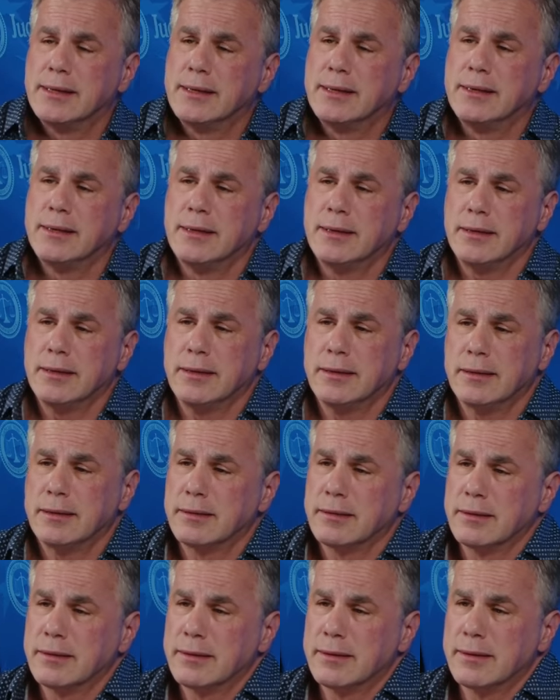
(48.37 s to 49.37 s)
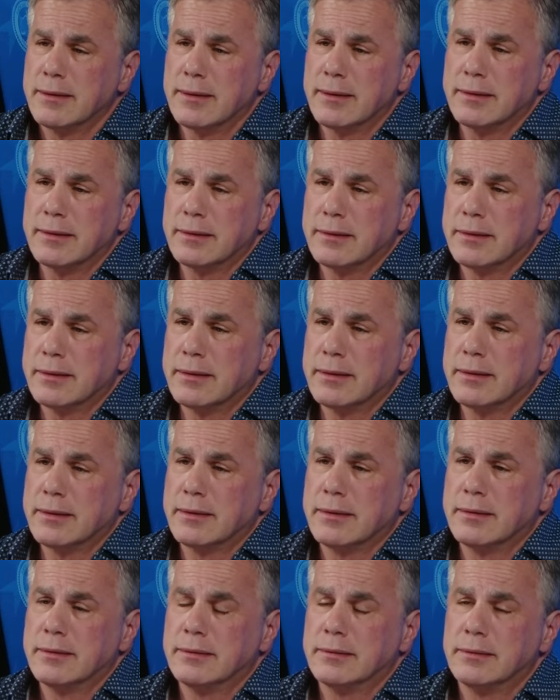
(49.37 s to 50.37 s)

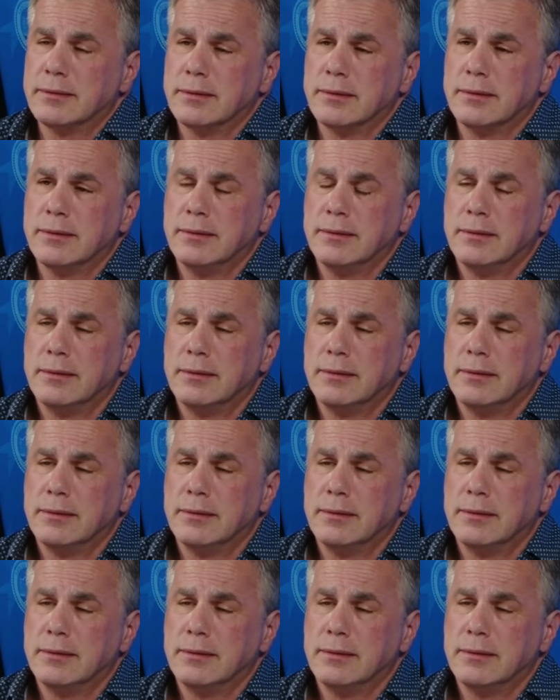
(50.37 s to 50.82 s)
Nothing is said.